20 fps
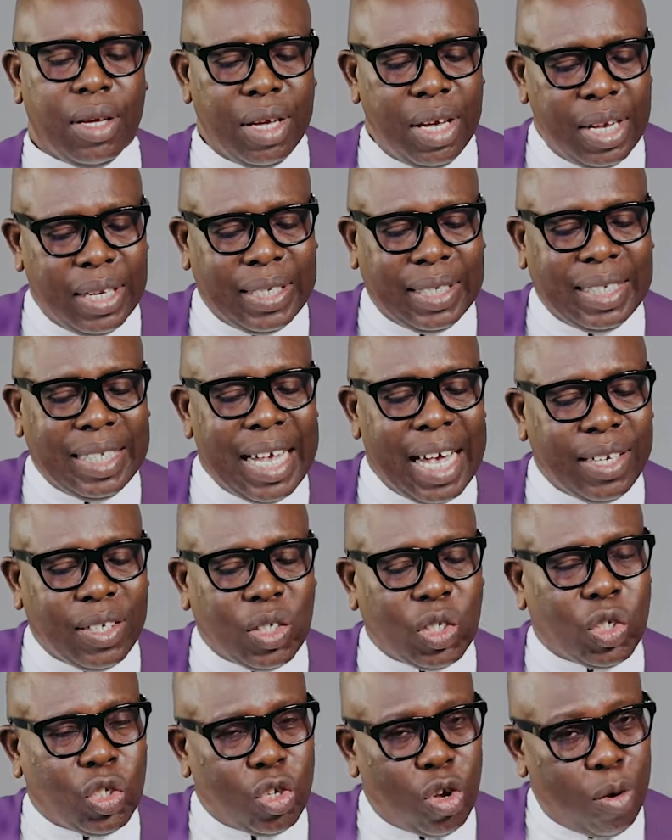"Is there
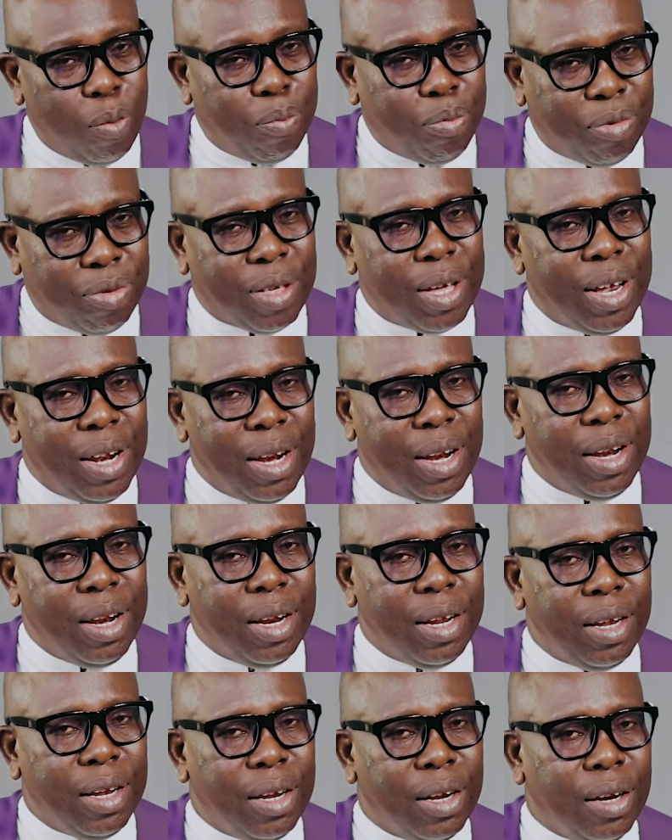
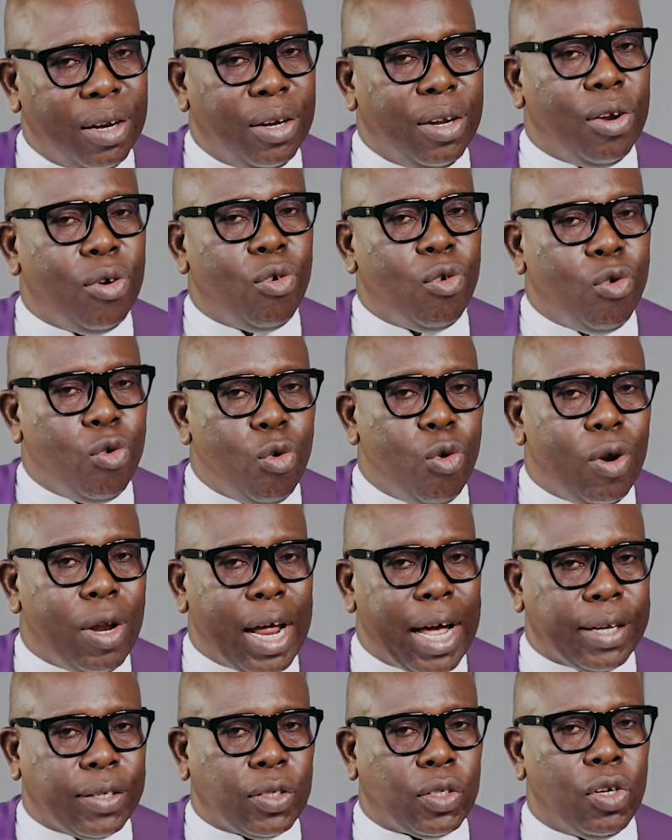something the
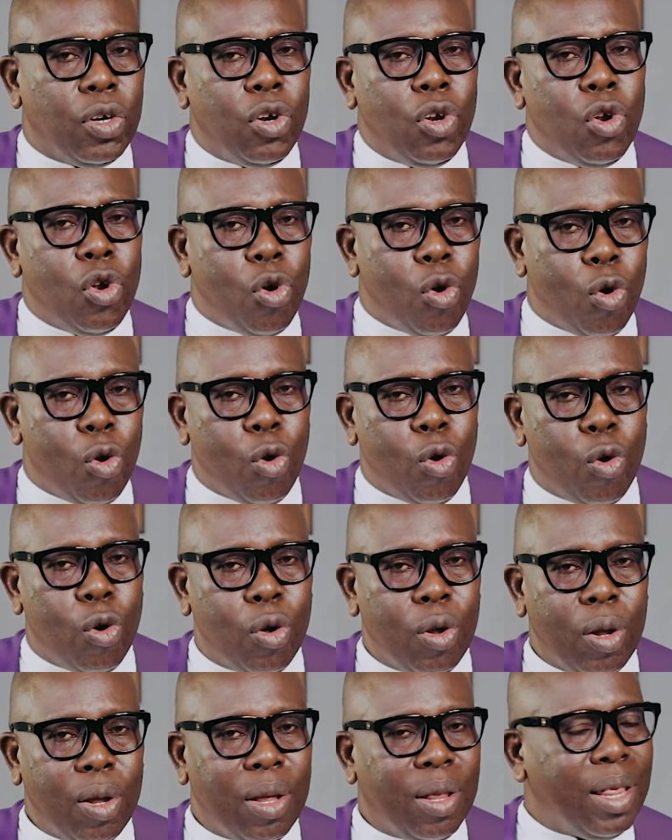rulers know
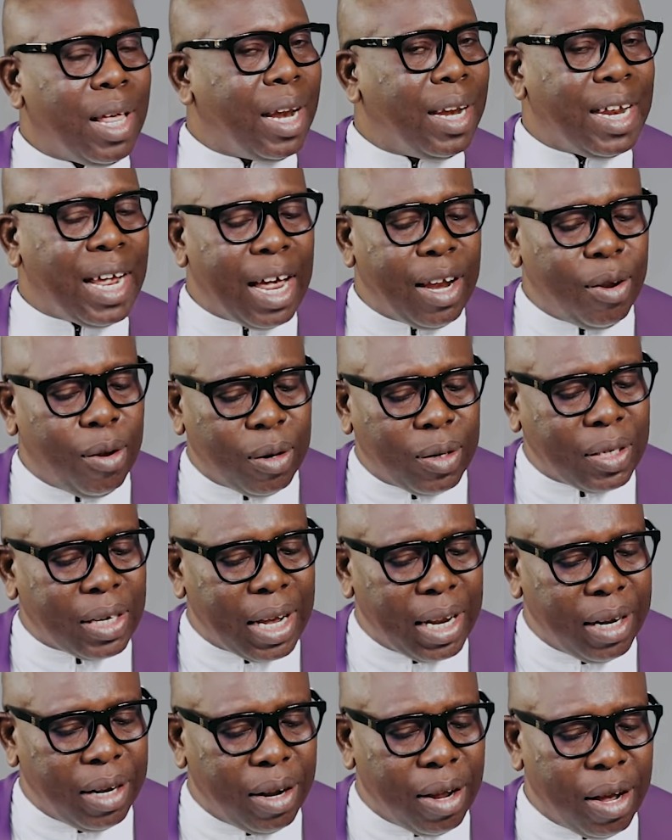that they are not
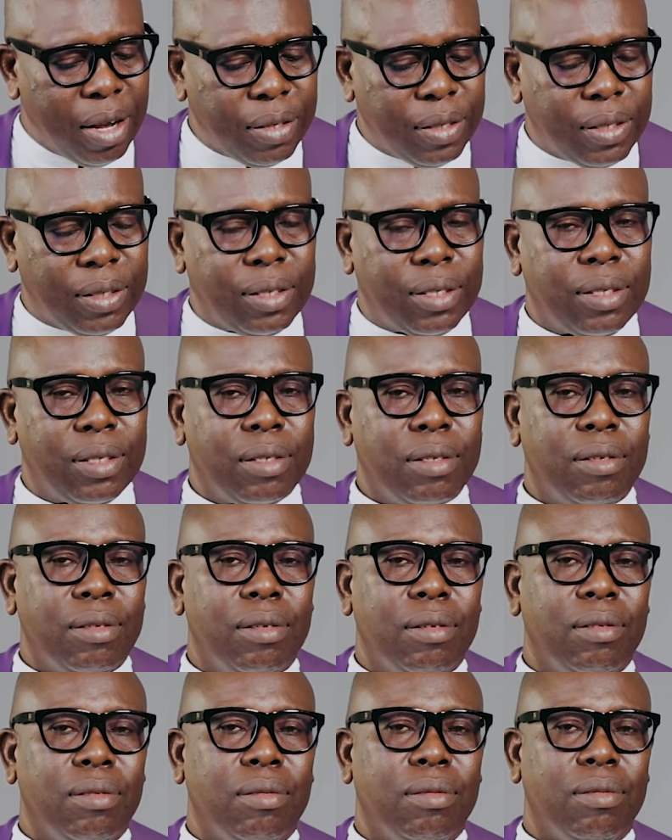telling us?
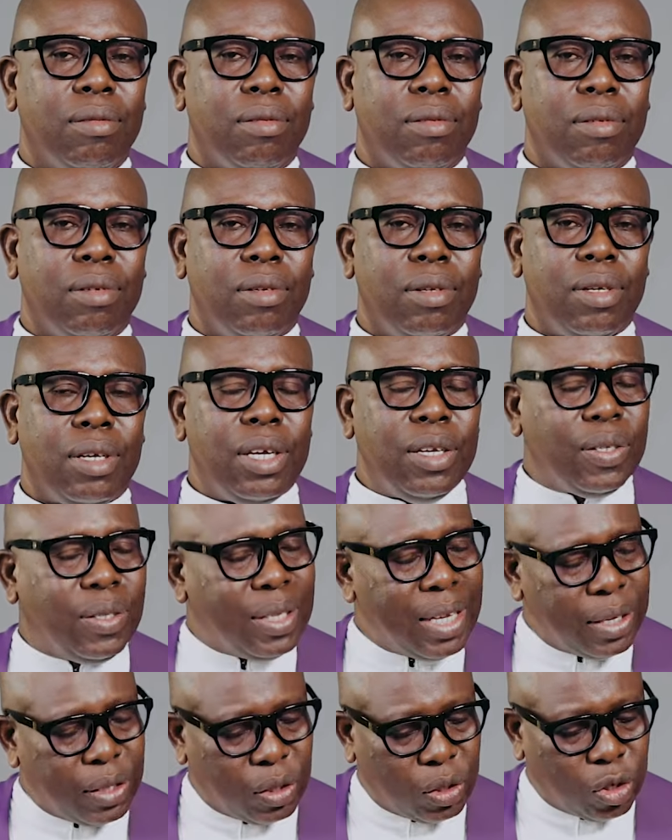Is
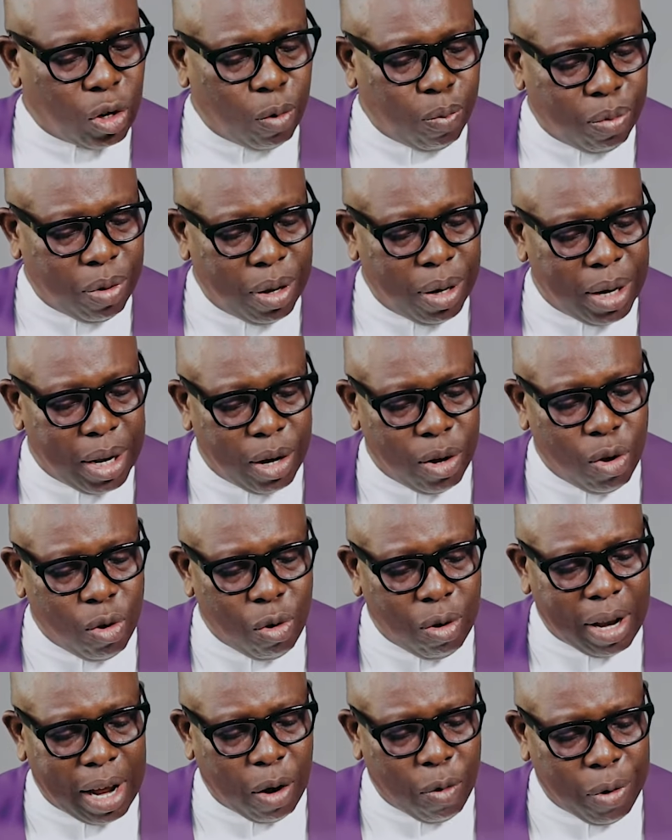there something they
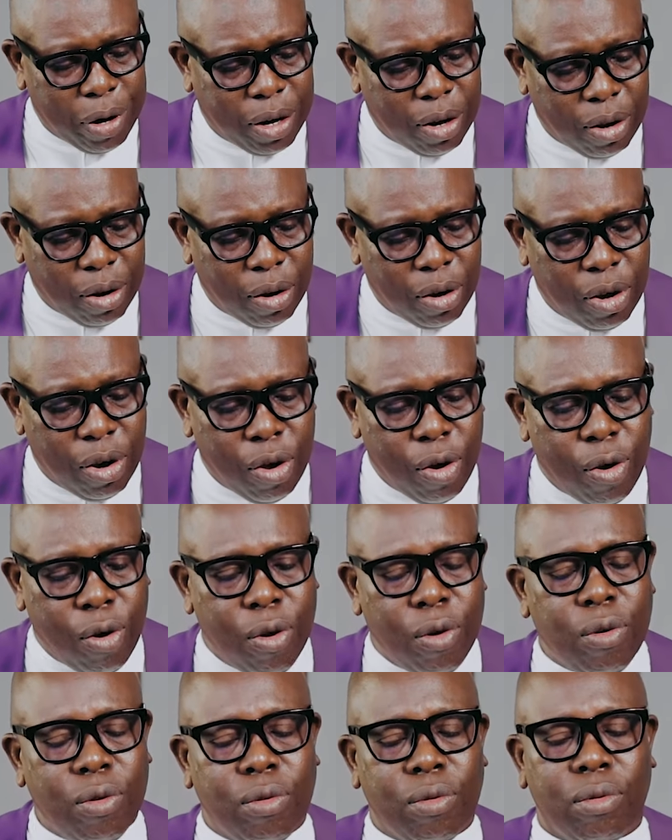know that we don't
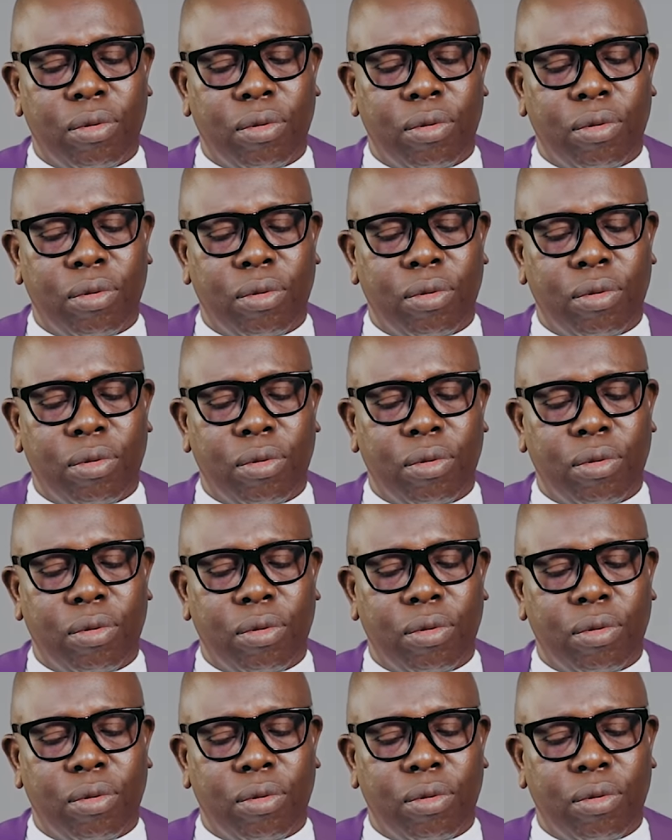know?"